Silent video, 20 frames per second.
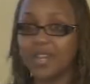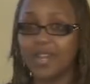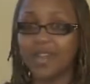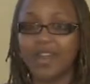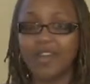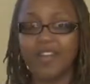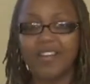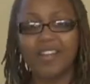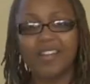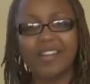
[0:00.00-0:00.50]
the
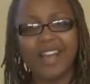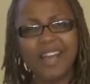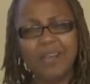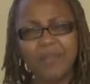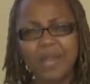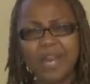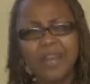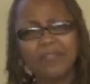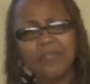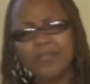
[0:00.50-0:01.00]
card,
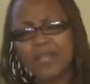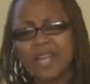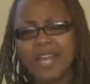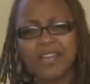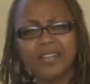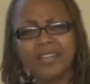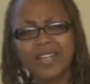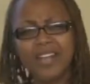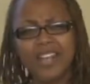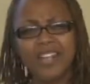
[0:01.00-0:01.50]
I, I'd,
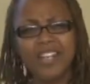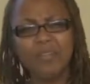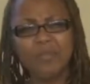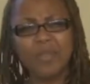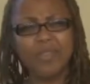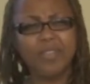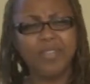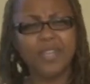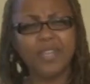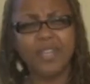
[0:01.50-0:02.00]
I'd kind of
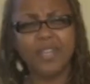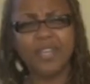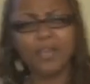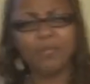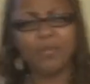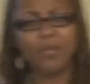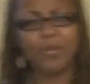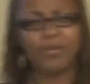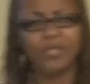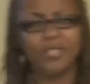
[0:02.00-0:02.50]
be thinking
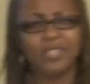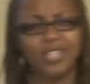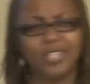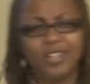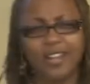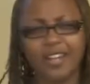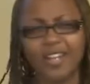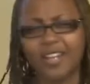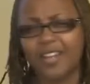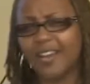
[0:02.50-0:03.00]
about the
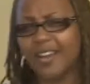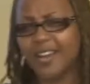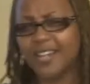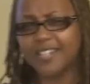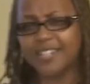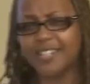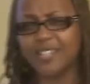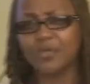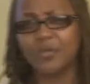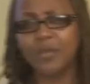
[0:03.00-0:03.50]
donkey
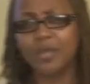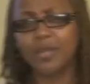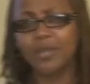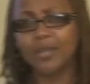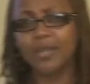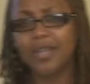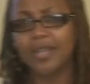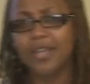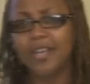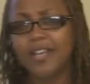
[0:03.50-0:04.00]
cart as
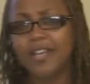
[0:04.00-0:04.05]
well.